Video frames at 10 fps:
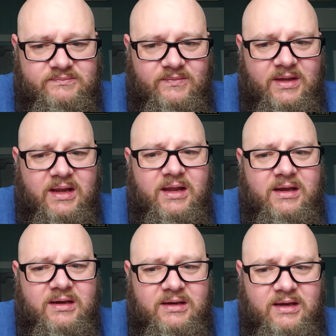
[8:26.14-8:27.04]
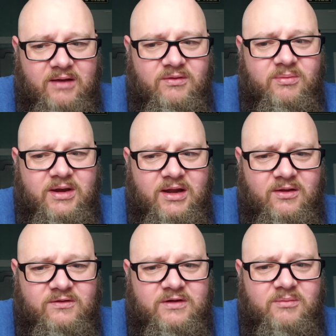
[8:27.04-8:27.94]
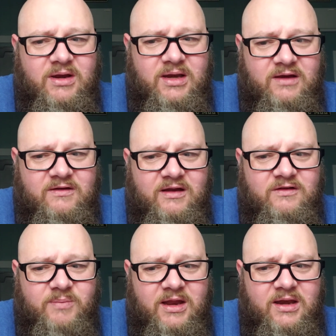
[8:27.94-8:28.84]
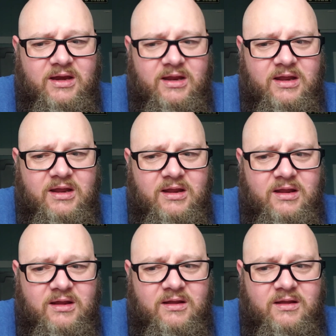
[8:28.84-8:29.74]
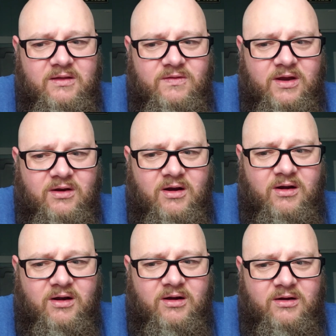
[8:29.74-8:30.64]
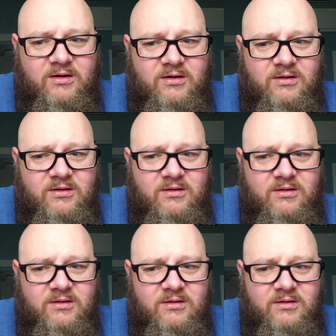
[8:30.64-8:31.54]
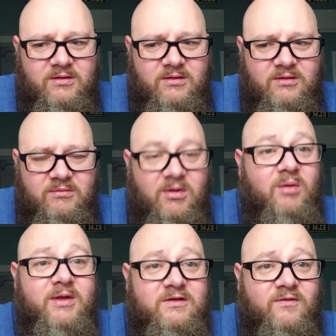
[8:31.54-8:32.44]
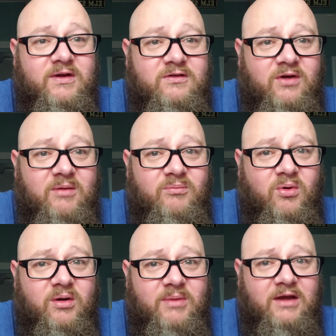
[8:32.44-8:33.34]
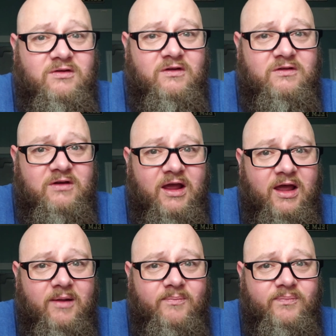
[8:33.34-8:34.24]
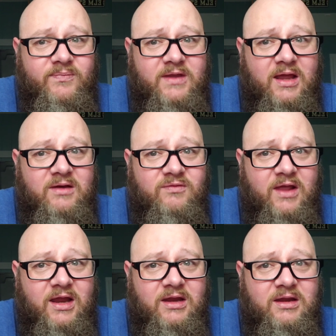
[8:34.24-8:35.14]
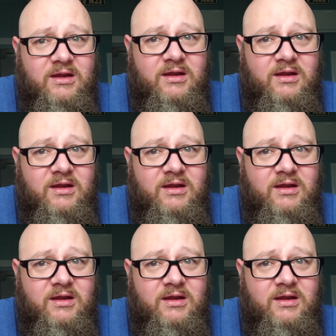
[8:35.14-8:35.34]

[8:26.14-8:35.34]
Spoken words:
and everybody else, I mean, it's been, there are moments of extreme boredom and just kind of like,